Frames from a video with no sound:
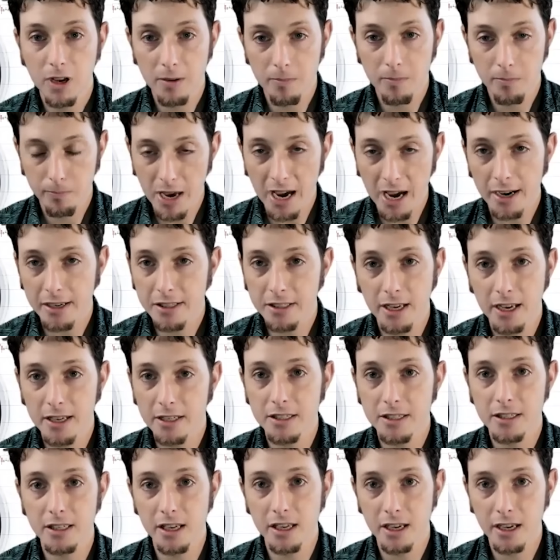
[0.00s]
back
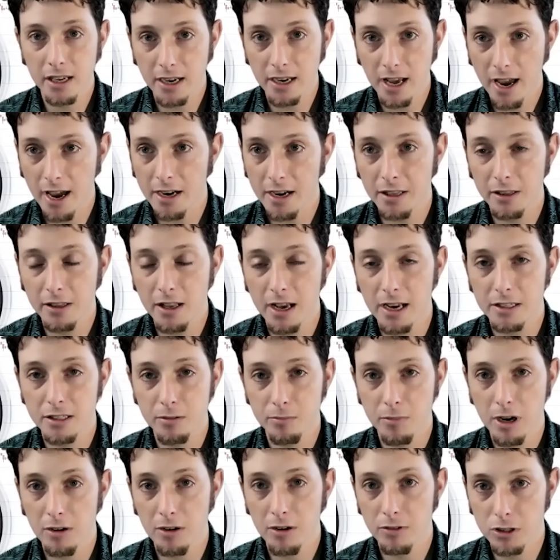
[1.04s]
testing and analyzing
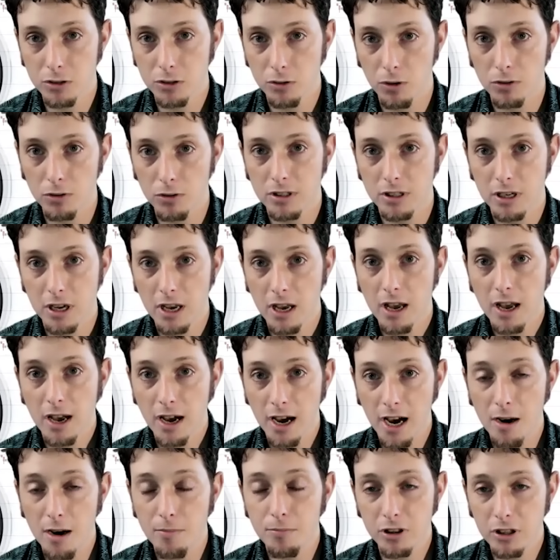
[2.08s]
my results,
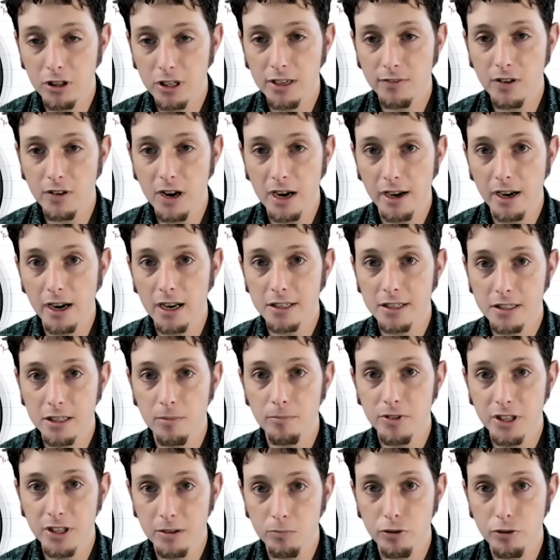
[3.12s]
I believe I got
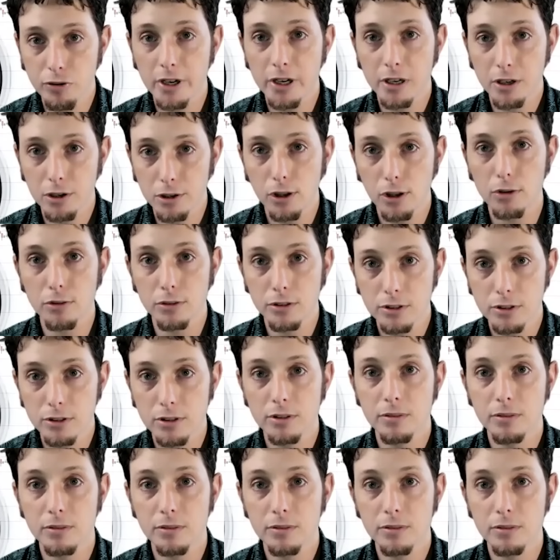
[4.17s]
something pretty close.